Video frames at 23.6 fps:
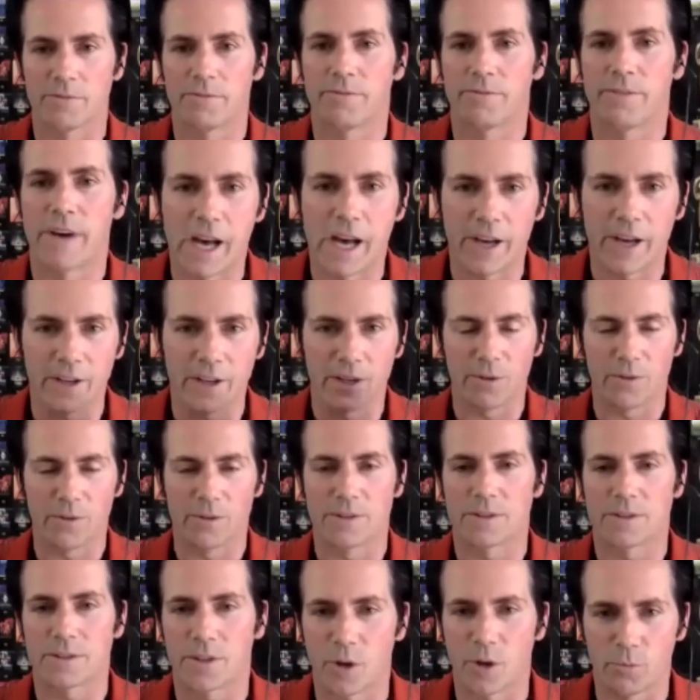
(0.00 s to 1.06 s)
value
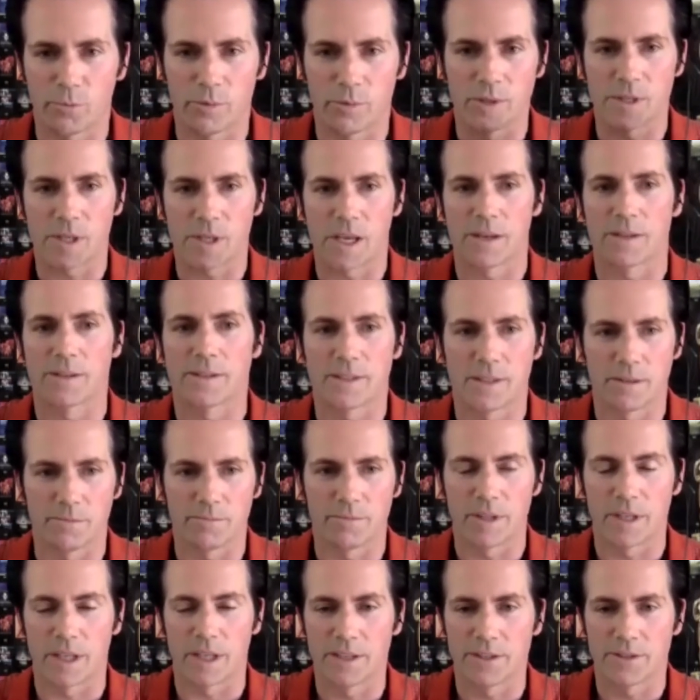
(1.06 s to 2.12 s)
and scope and scale
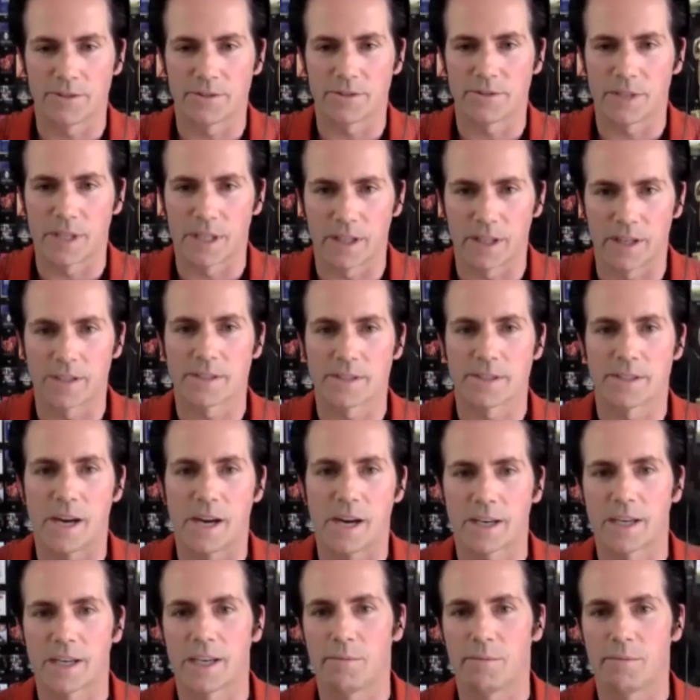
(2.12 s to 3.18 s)
something interesting, then it's
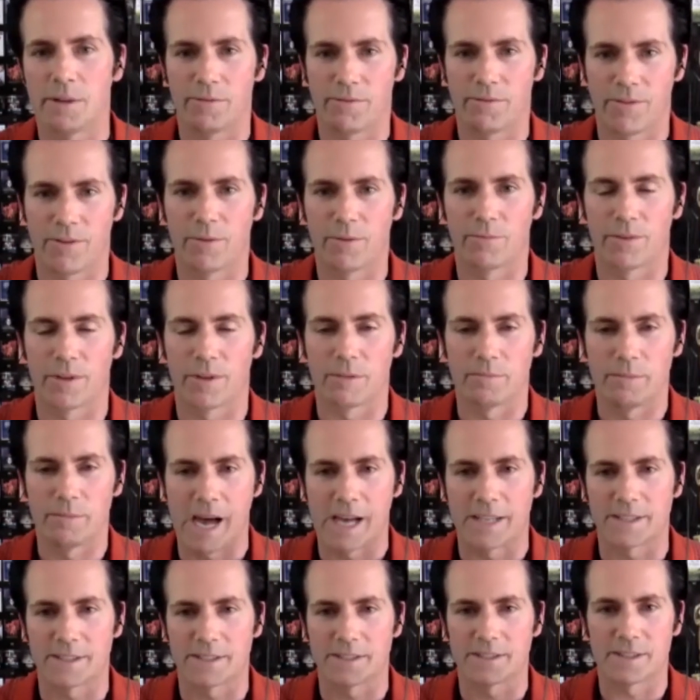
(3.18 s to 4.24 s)
not going to be a film for the
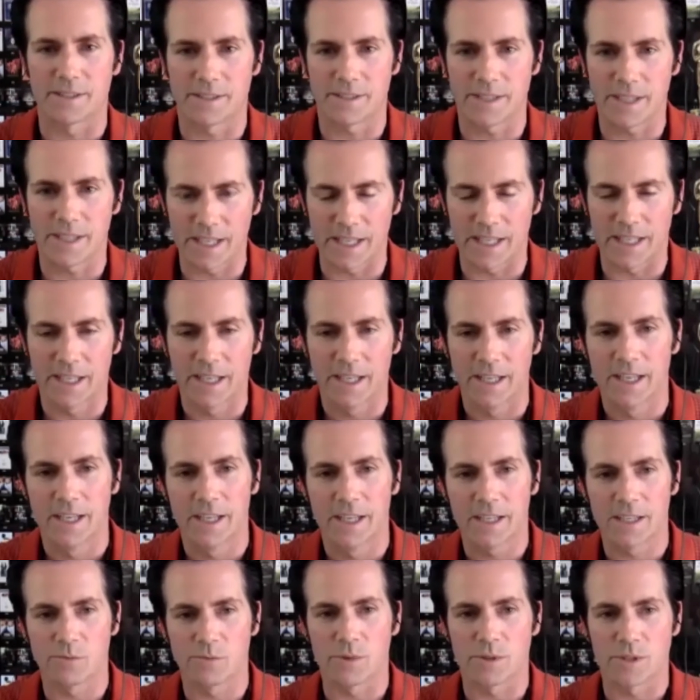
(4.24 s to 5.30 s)
masses to see
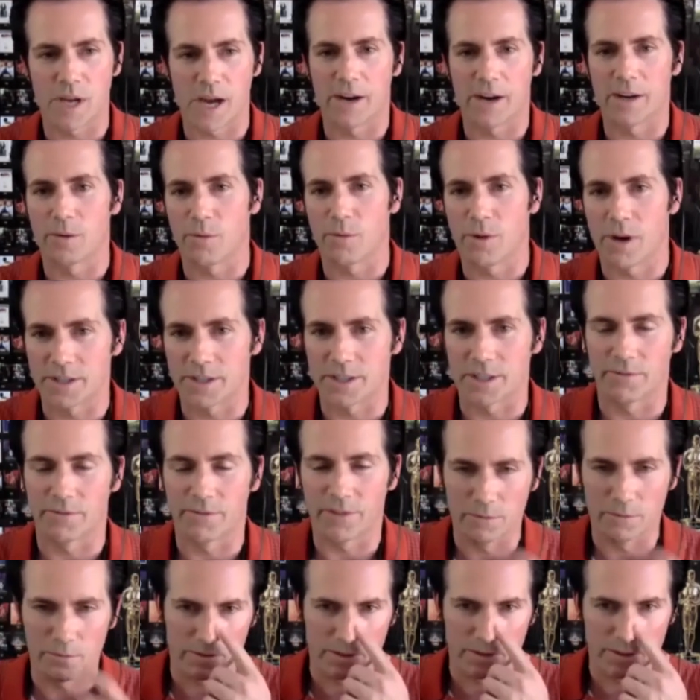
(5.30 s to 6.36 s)
because we're tired of watching a film
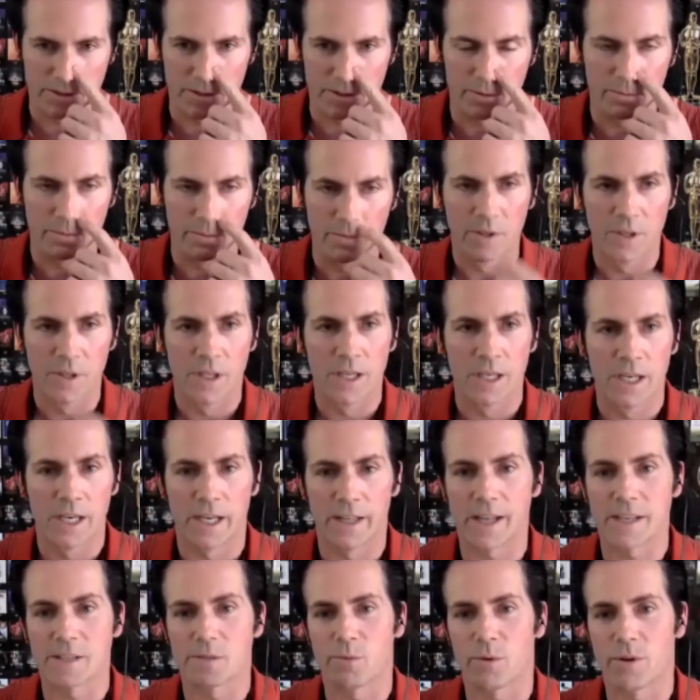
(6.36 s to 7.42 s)
over Zoom. Mm-hmm. And
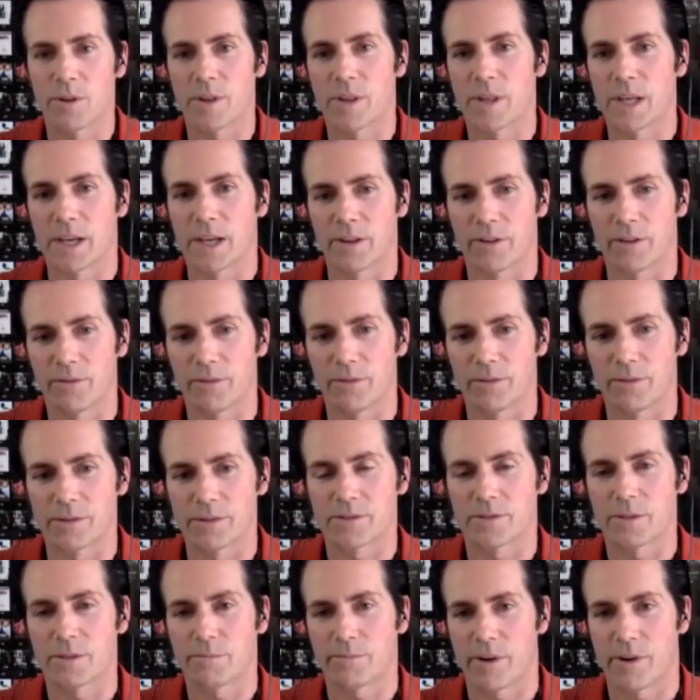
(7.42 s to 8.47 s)
that's one thing through the
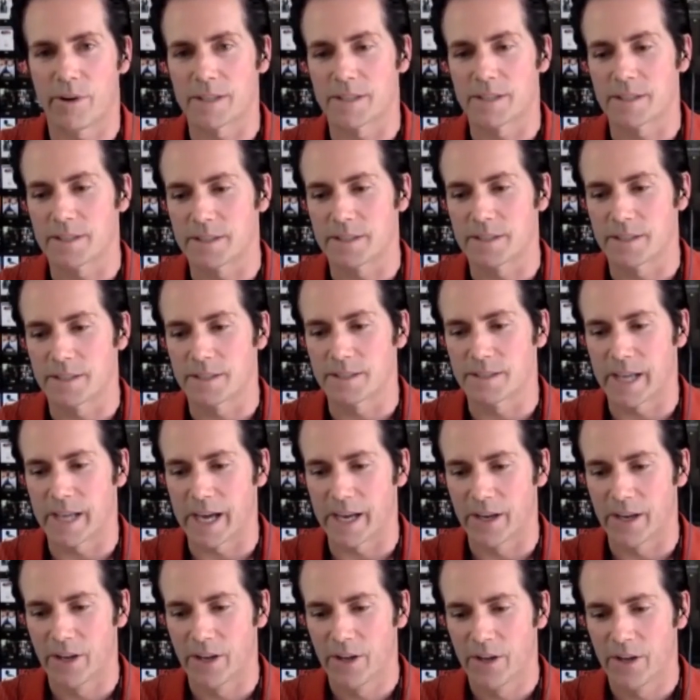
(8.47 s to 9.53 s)
script process is
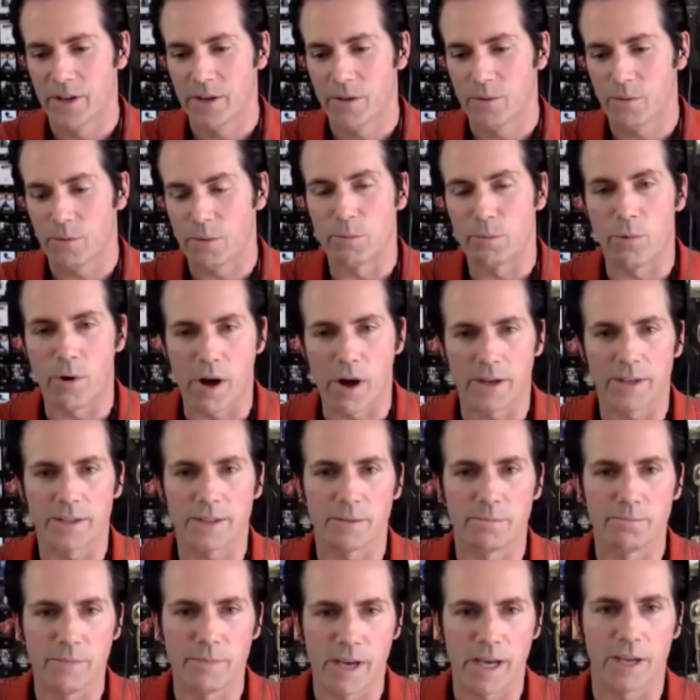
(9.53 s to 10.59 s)
that we wanted
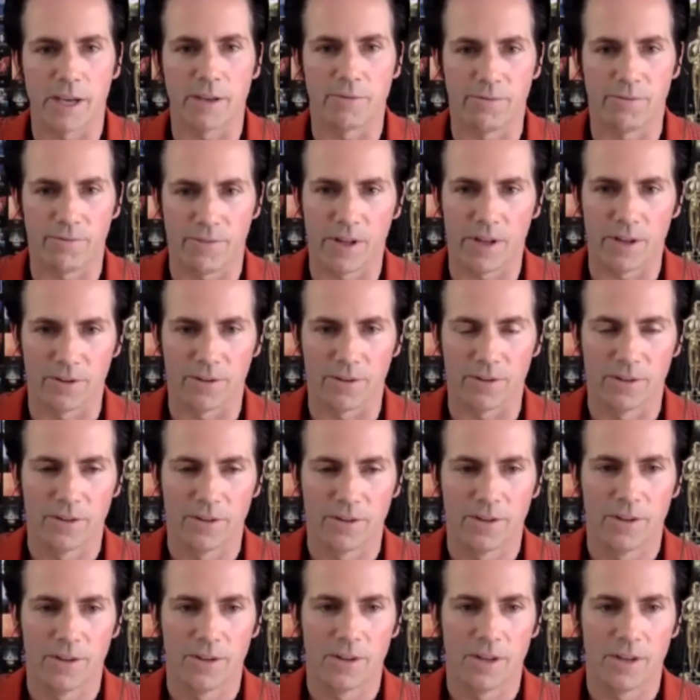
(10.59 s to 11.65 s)
to make it
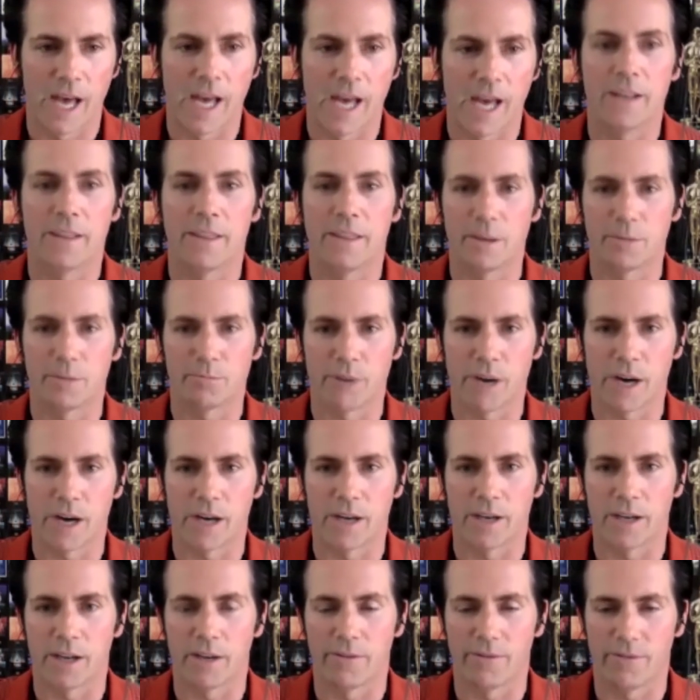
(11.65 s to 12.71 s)
feel anything
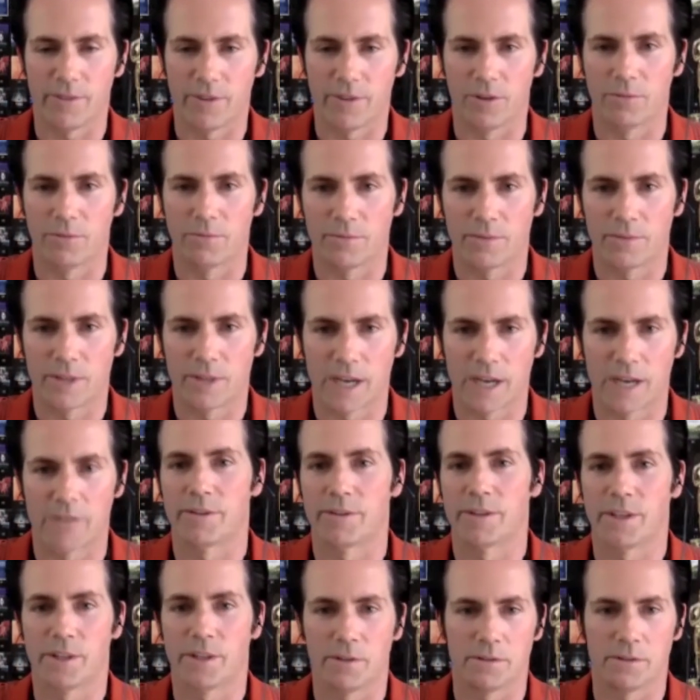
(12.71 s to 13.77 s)
but a film that
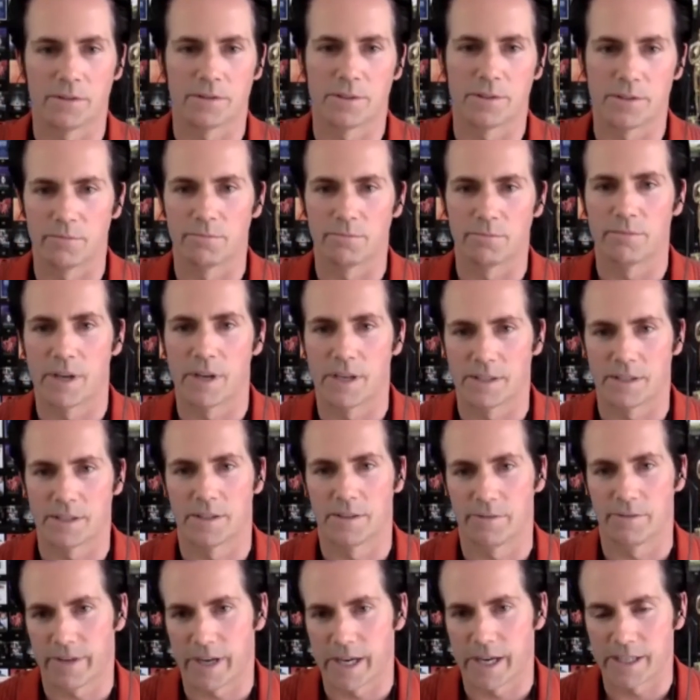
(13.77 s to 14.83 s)
ever used Zoom as a
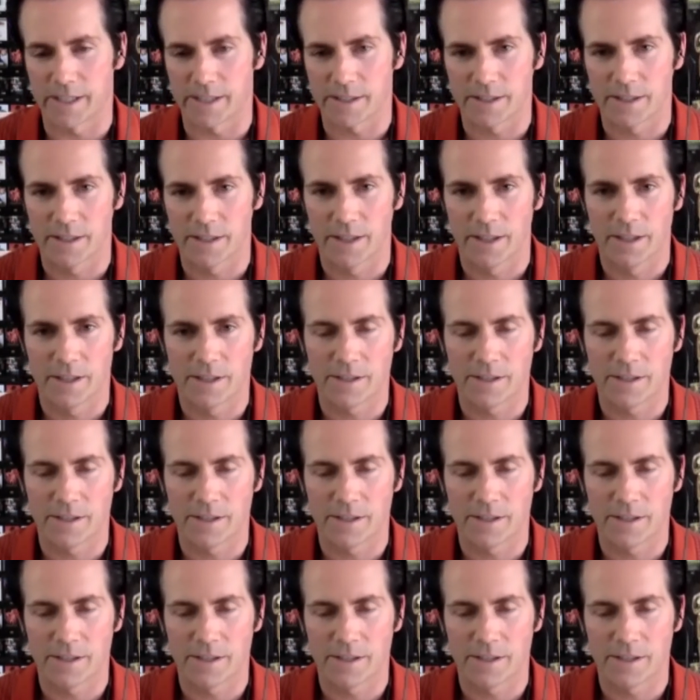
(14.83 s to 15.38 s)
device.